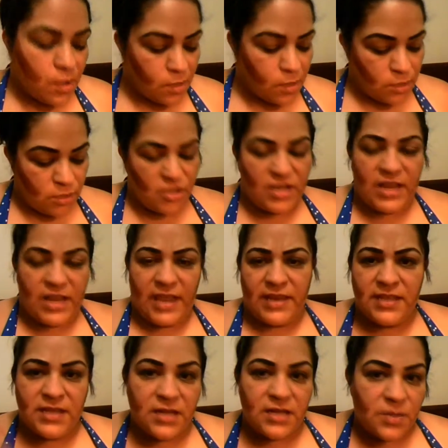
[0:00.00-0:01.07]
You can lighten
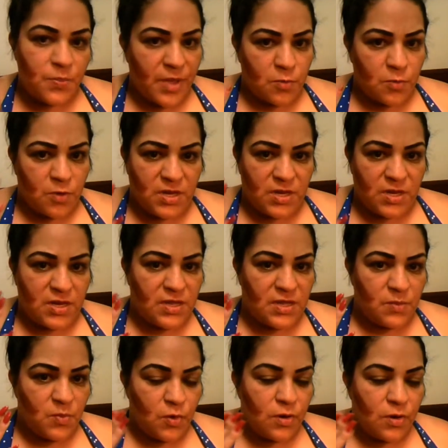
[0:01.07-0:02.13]
it up by rubbing it
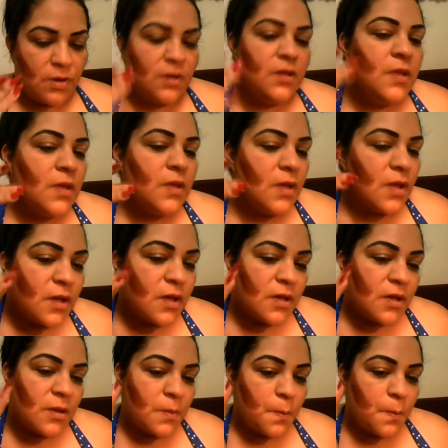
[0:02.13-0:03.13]
more. I